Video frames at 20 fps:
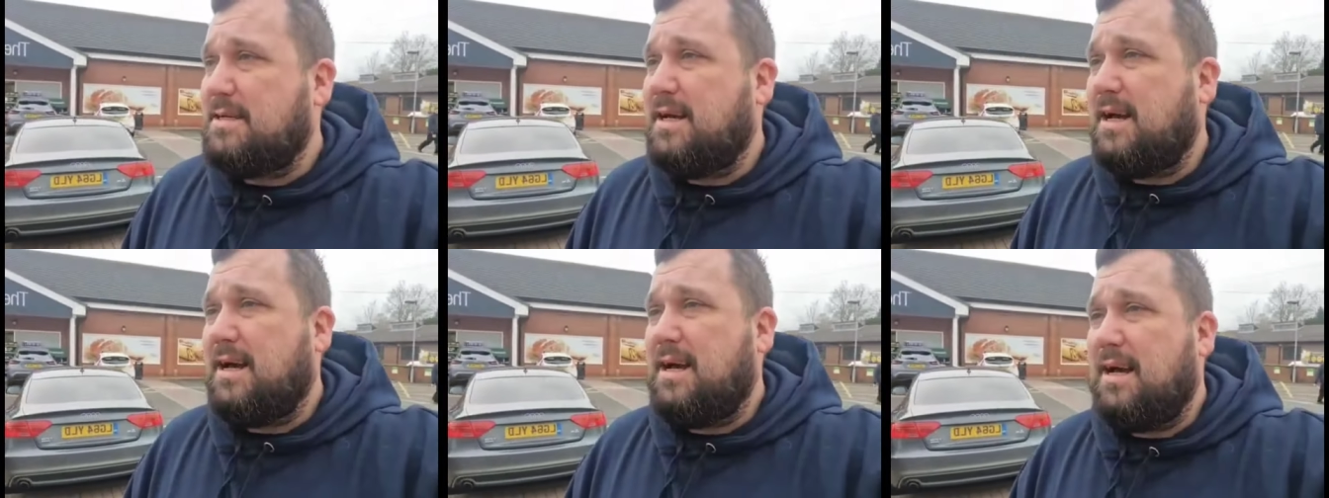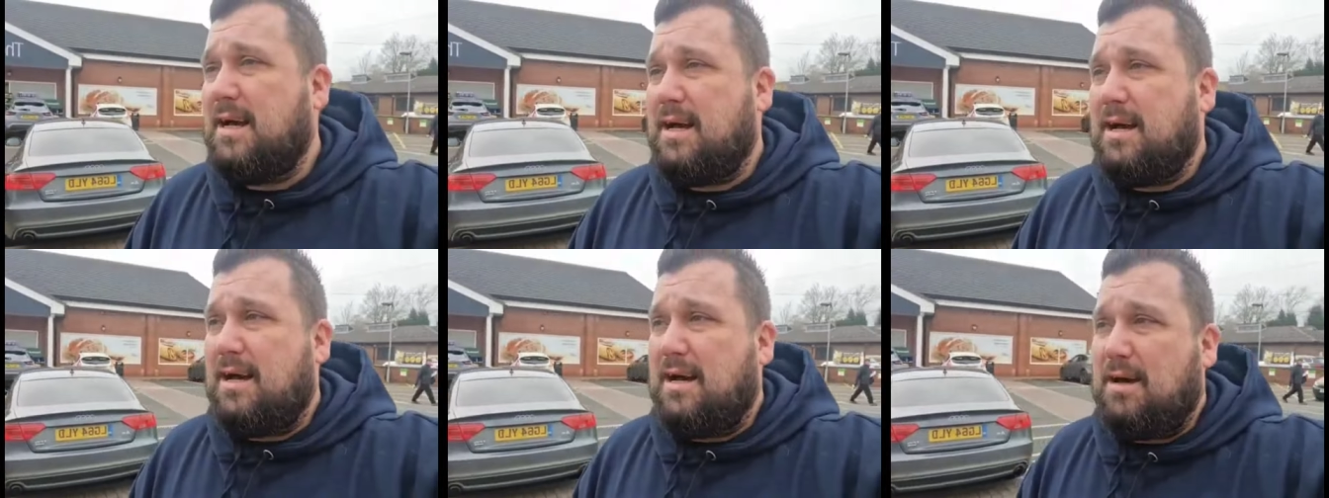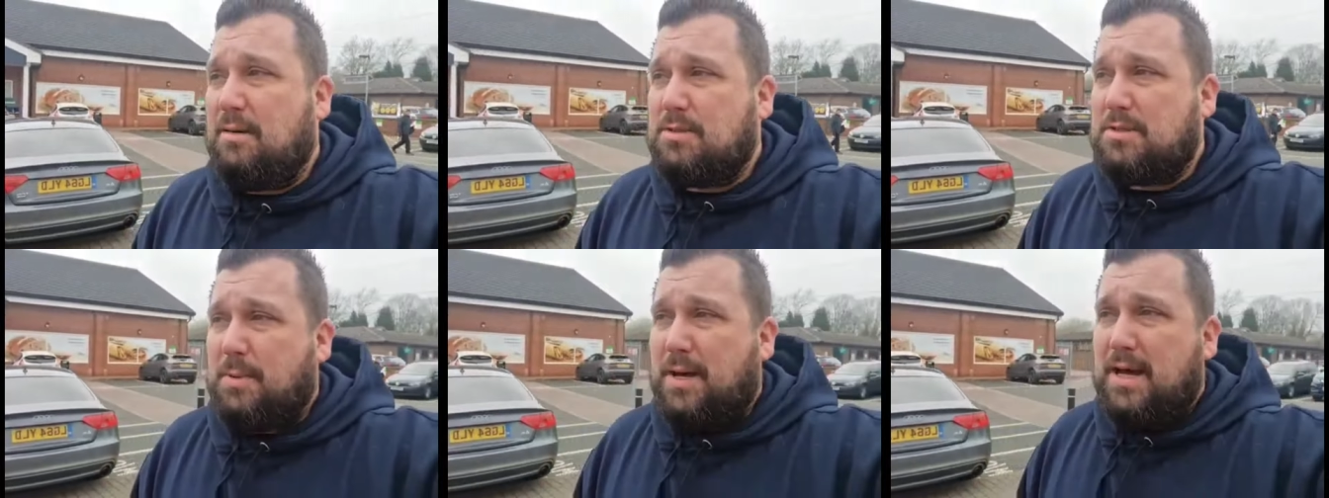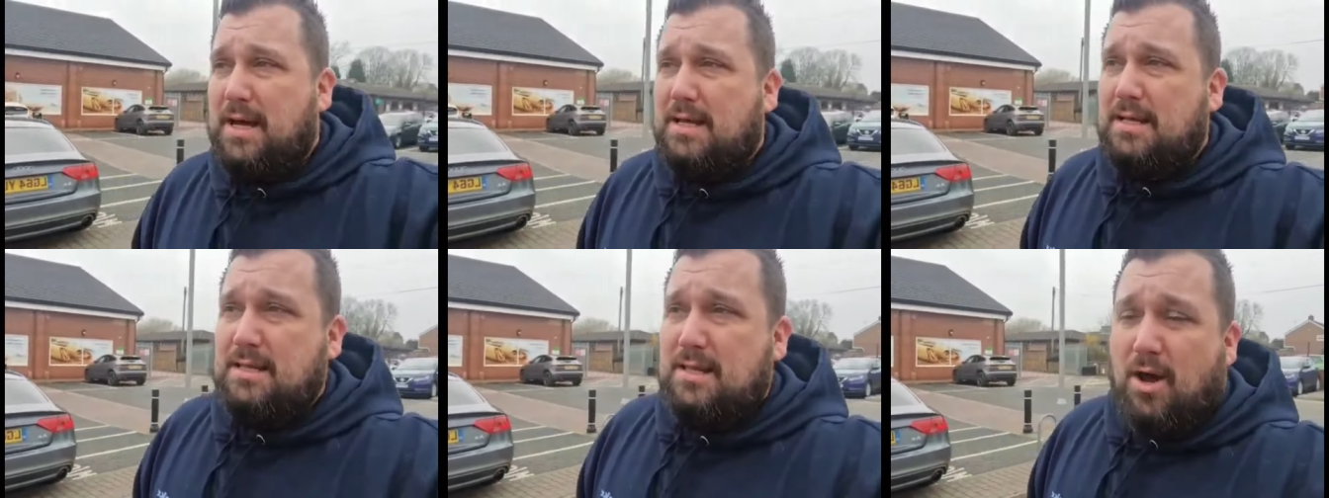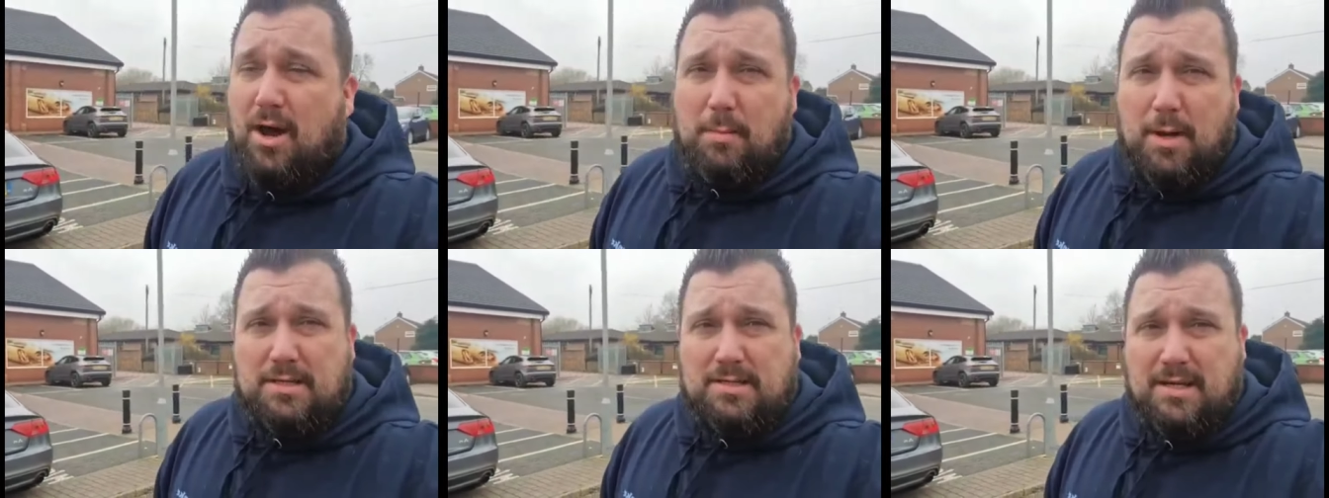Uh, it was about
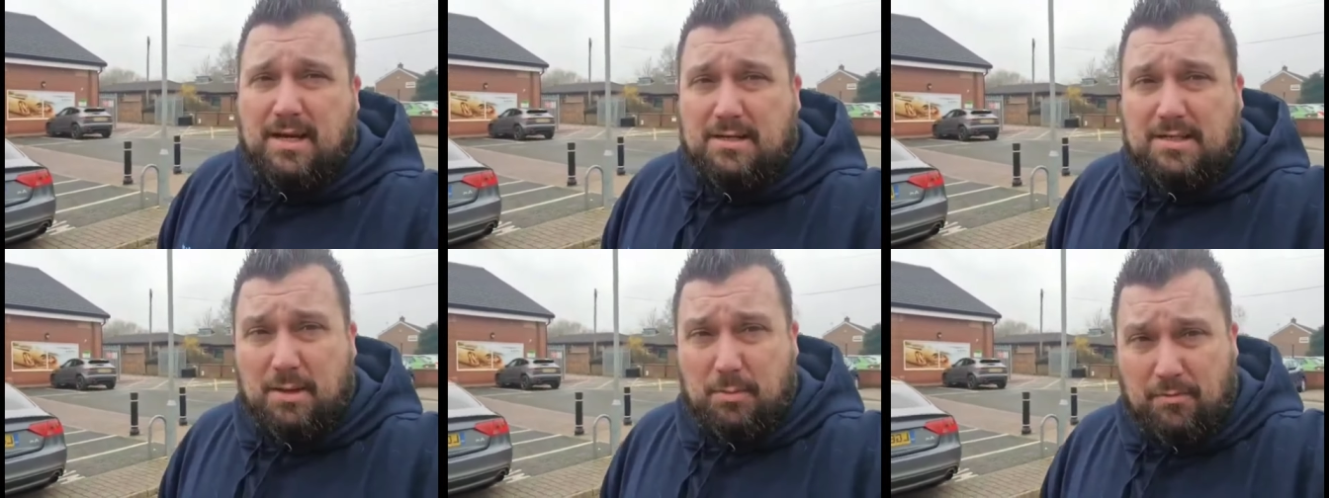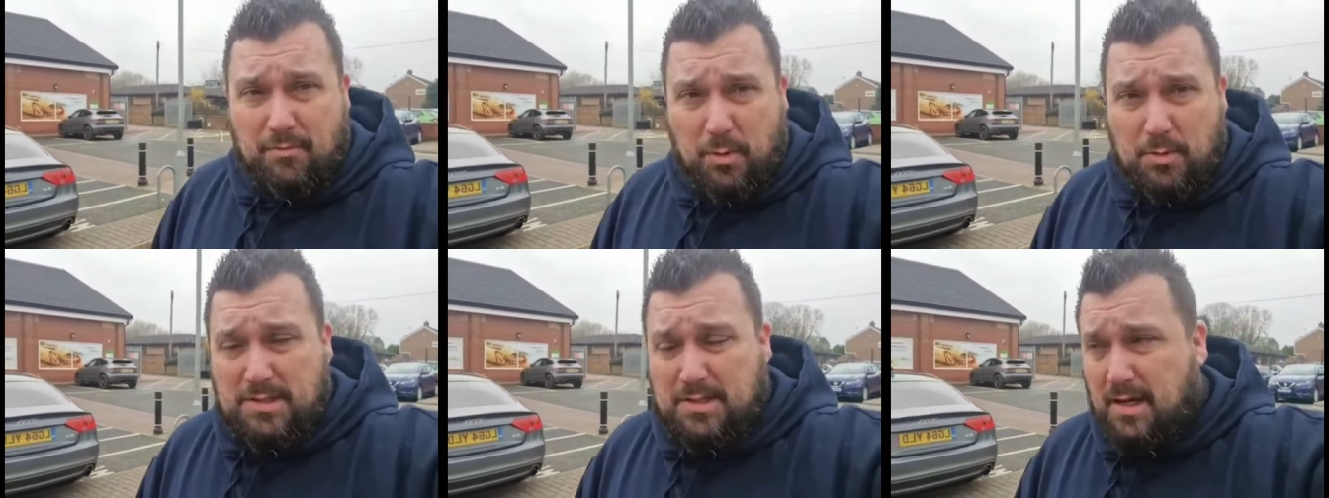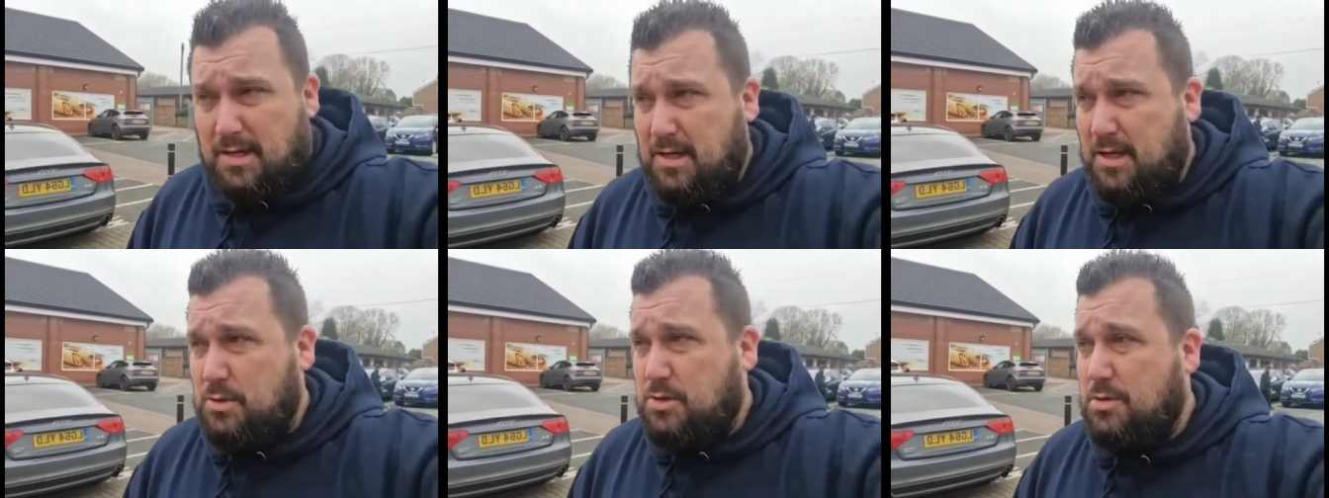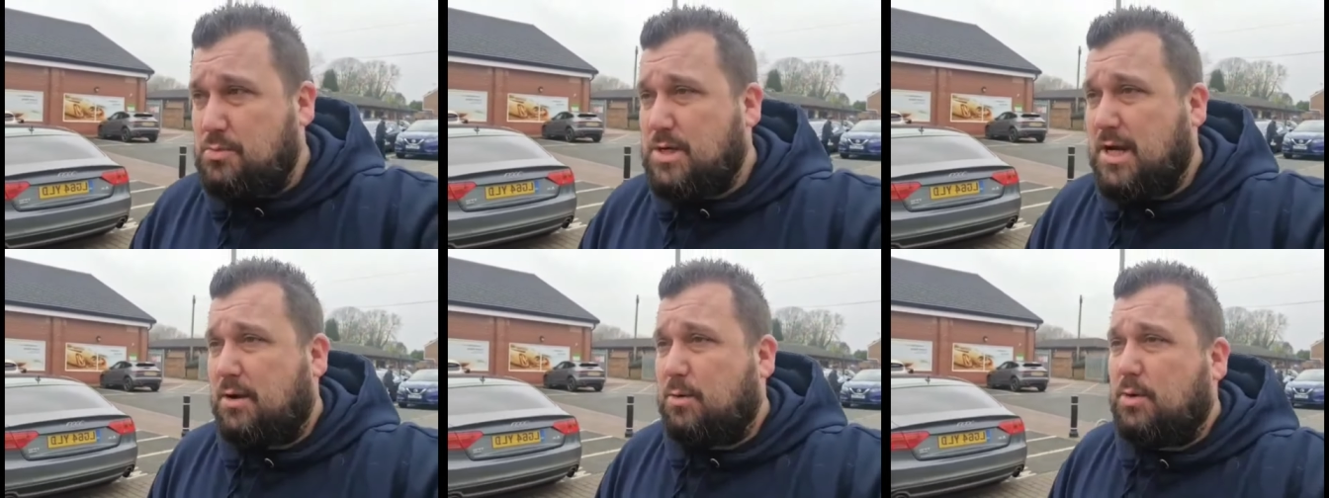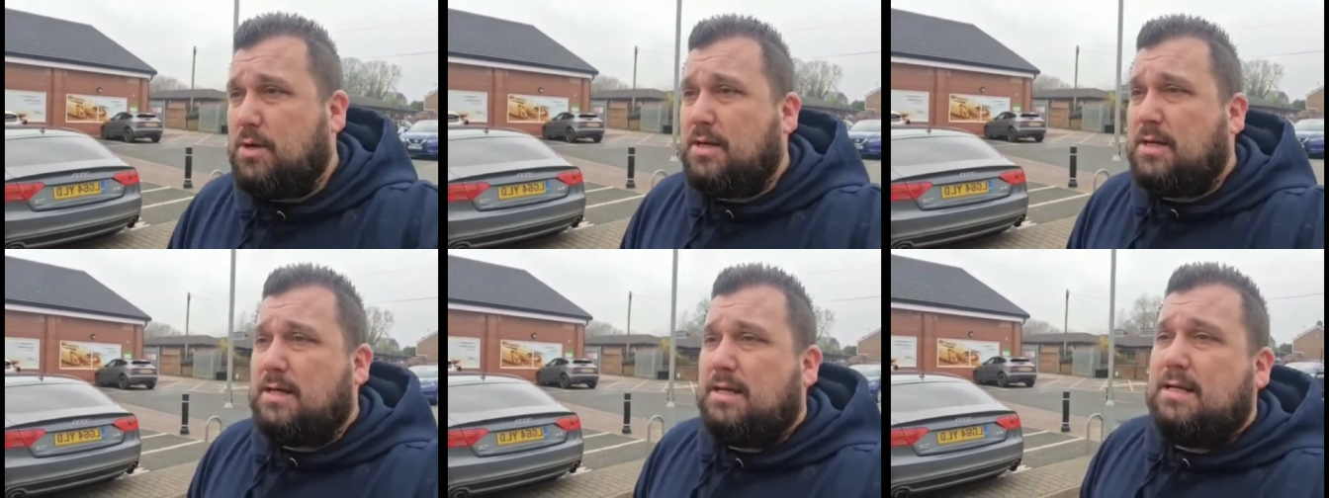nine months ago, so before we started the YouTube channel.